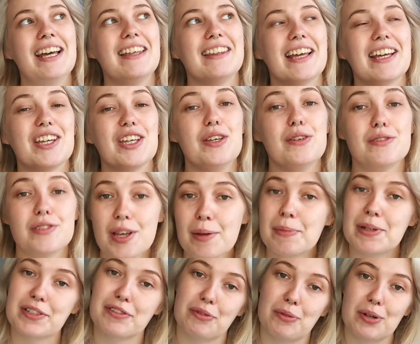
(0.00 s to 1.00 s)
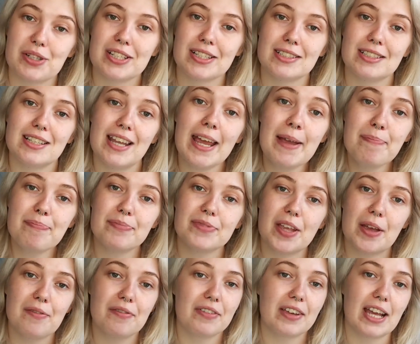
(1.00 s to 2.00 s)
Thank you so much for watching today.
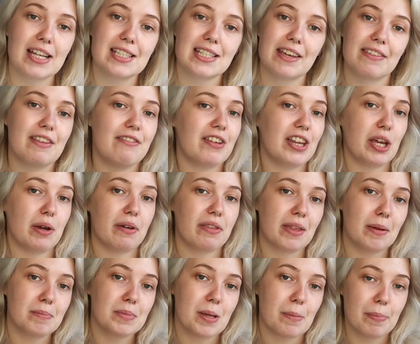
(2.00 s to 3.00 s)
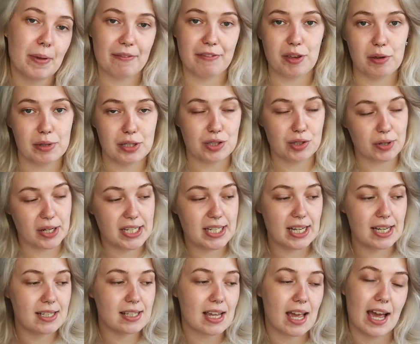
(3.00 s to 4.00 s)
Don't forget to give the video a thumbs up if you enjoyed
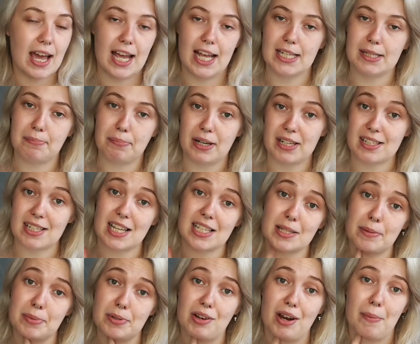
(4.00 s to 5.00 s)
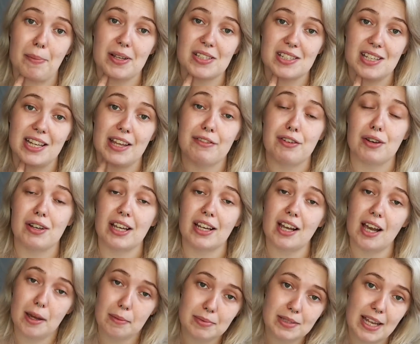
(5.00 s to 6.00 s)
it, and press that subscribe button if you'd
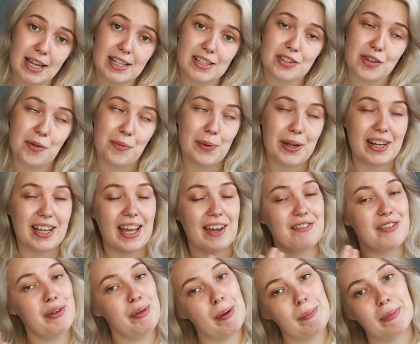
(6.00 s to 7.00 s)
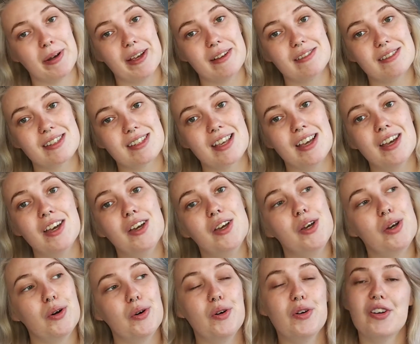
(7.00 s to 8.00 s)
like updates on when I have new uploads.
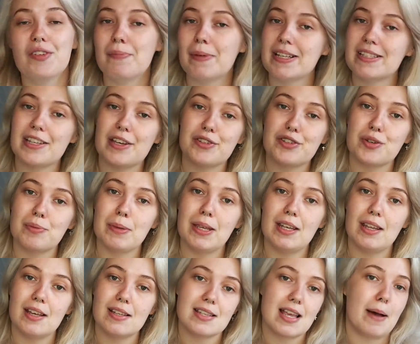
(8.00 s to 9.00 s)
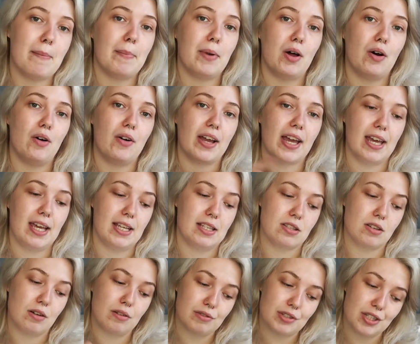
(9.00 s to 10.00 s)
All of my social medias and blog
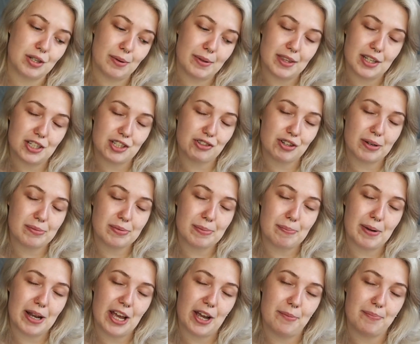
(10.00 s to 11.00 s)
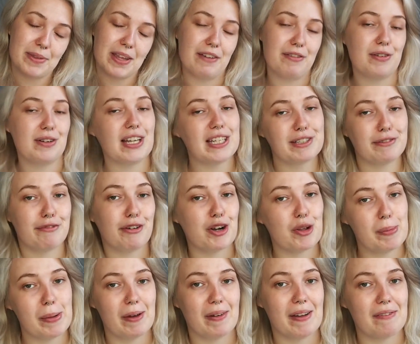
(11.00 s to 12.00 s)
is also in the description below if you'd like to
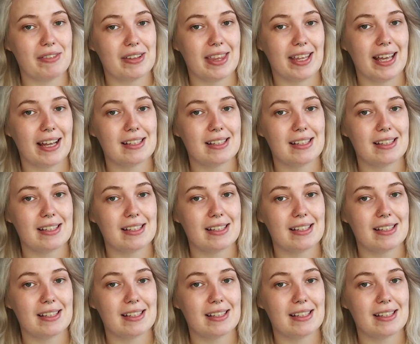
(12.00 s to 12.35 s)
follow me on everything